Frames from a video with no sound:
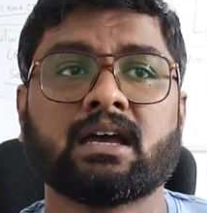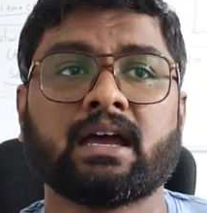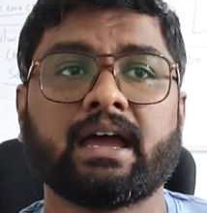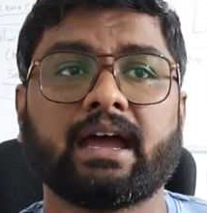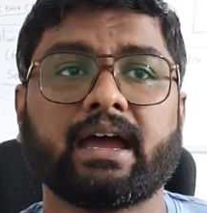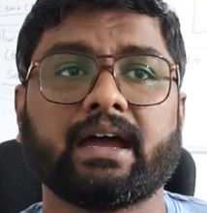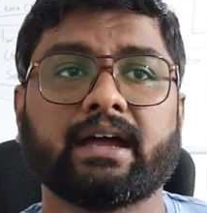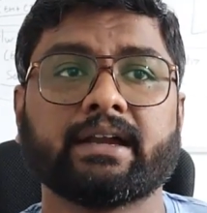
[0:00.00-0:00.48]

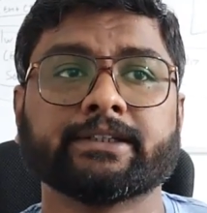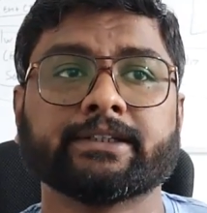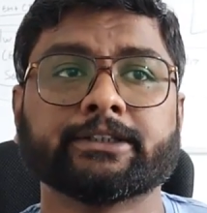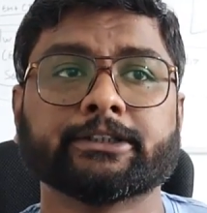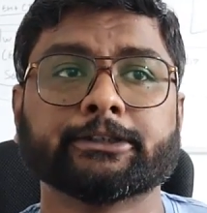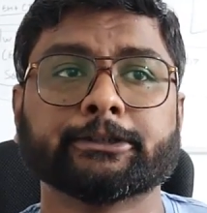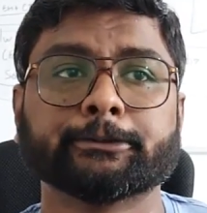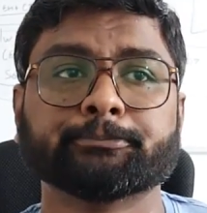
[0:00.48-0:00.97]
and
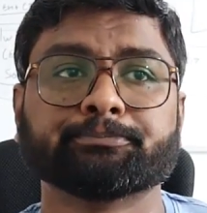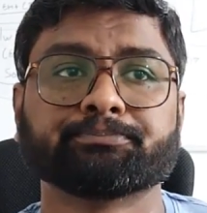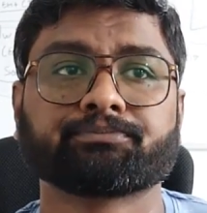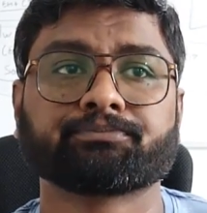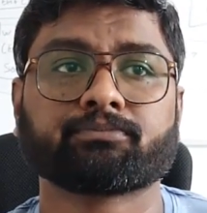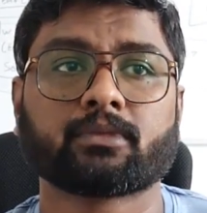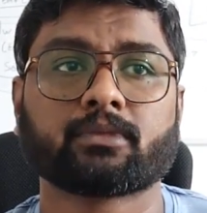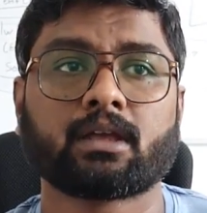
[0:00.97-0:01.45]
uh,
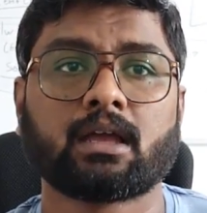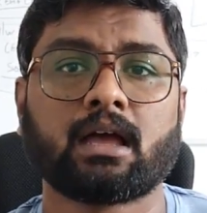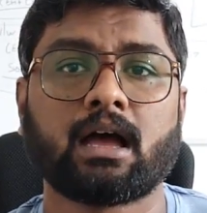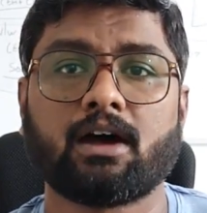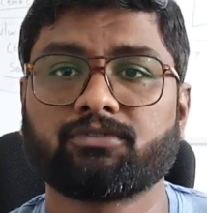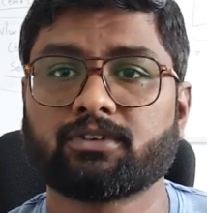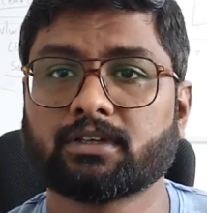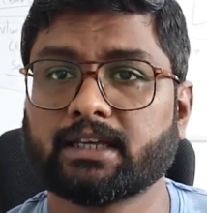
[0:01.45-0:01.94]

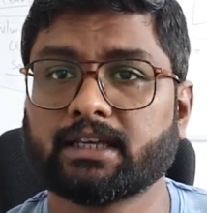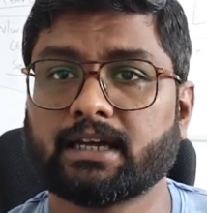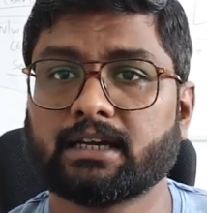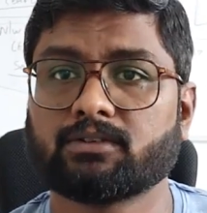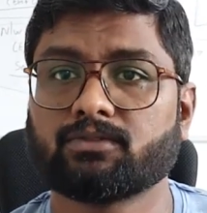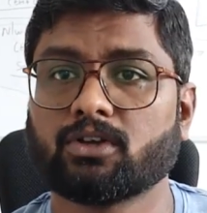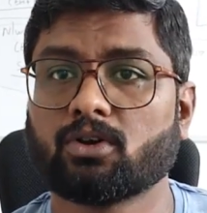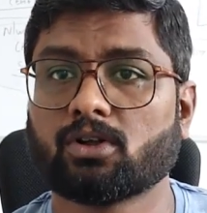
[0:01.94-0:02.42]
after
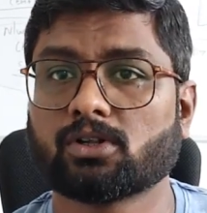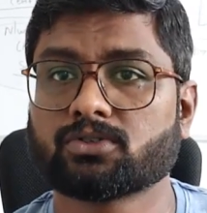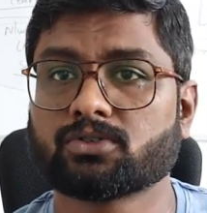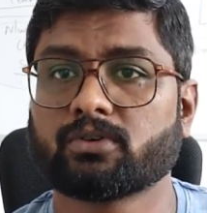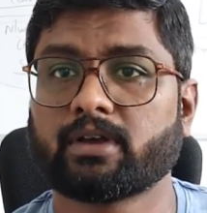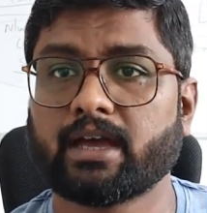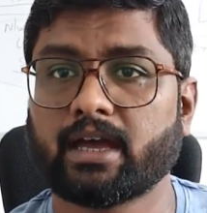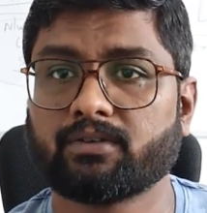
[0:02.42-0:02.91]
that we
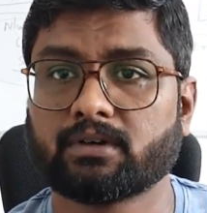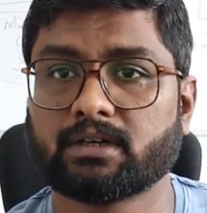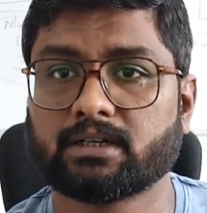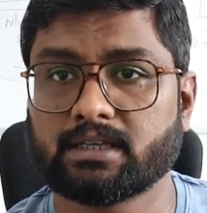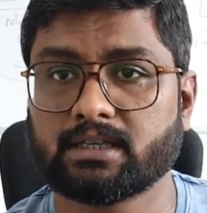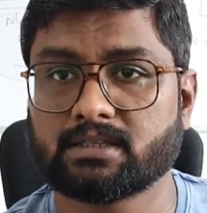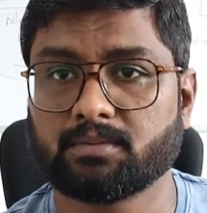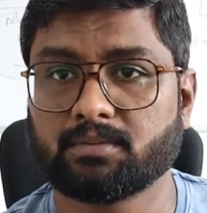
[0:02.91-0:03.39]
also have a
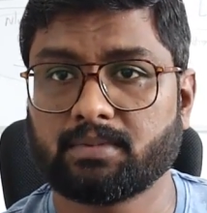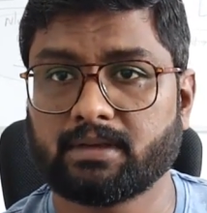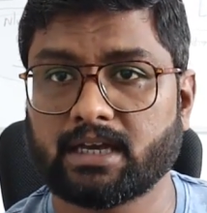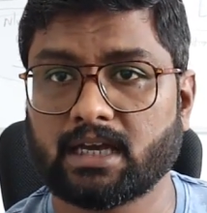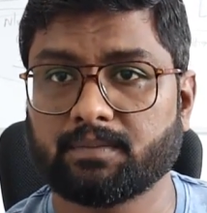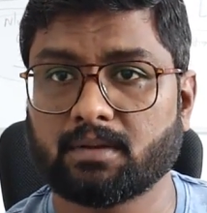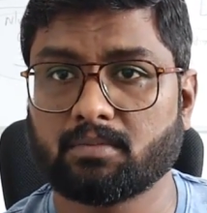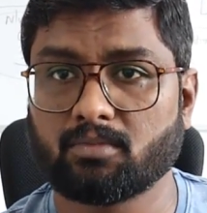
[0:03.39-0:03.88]
T C P
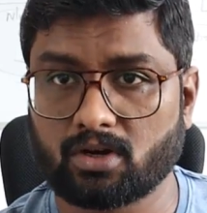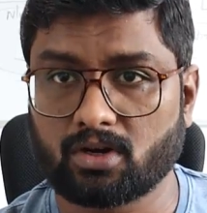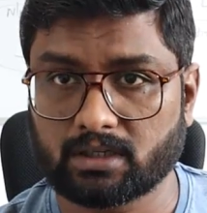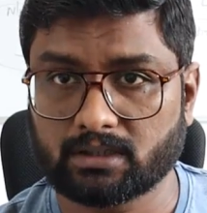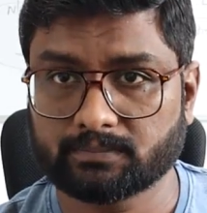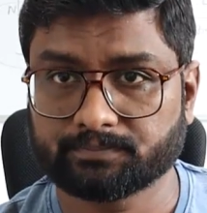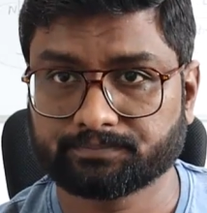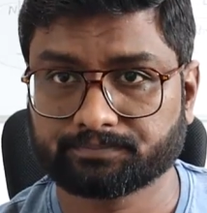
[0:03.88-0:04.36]
I P
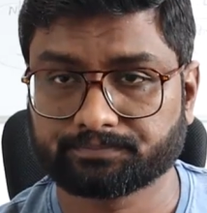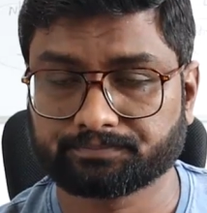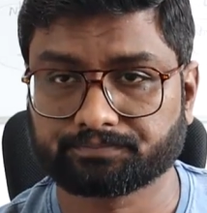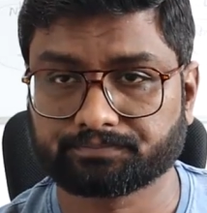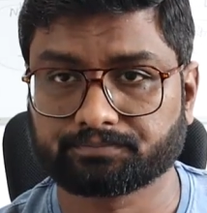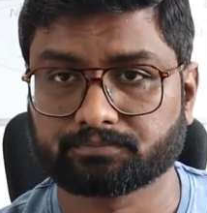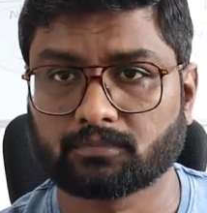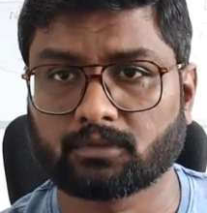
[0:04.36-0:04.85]
model
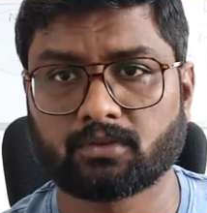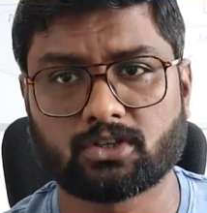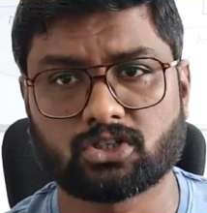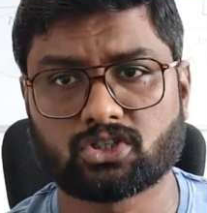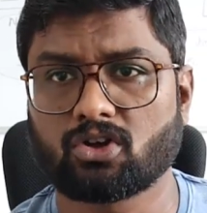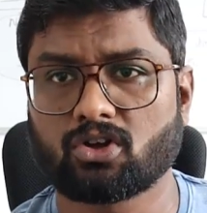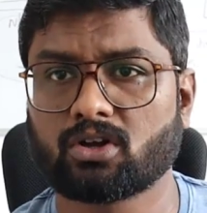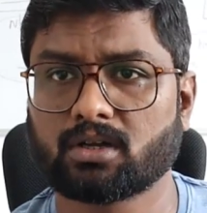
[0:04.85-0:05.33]

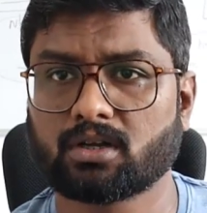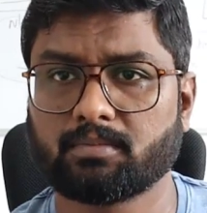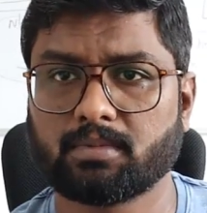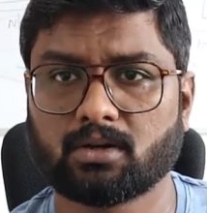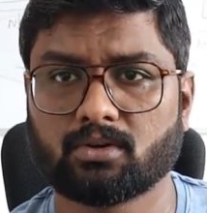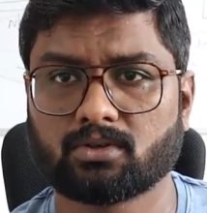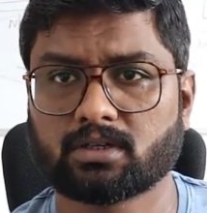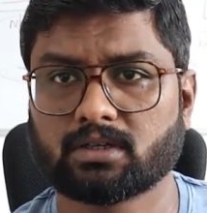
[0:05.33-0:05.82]
which talk
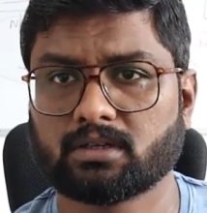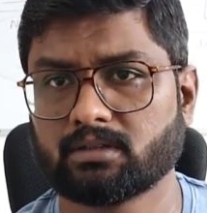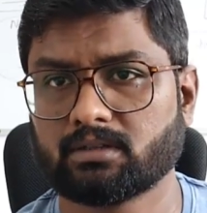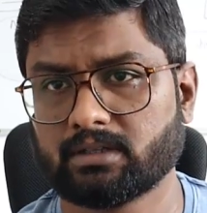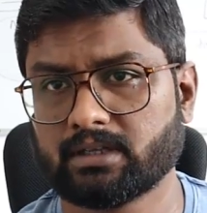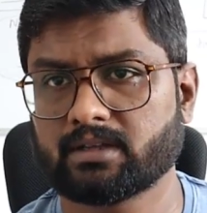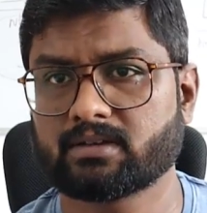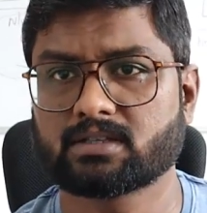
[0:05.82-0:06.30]
about
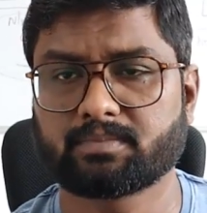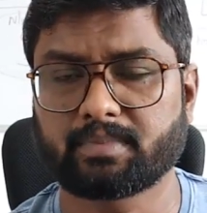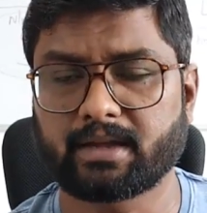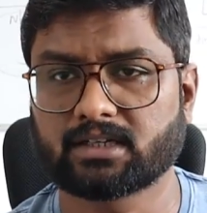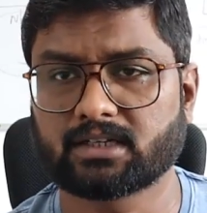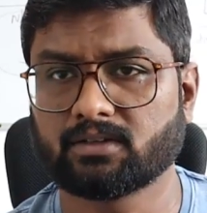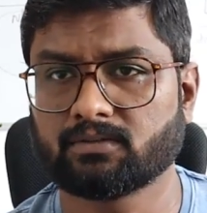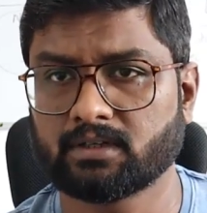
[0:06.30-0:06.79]
their
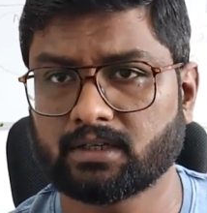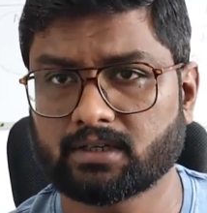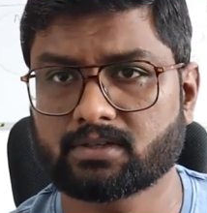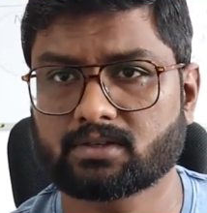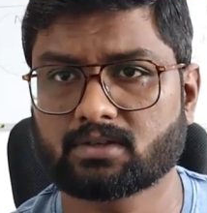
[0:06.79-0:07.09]
respective layers.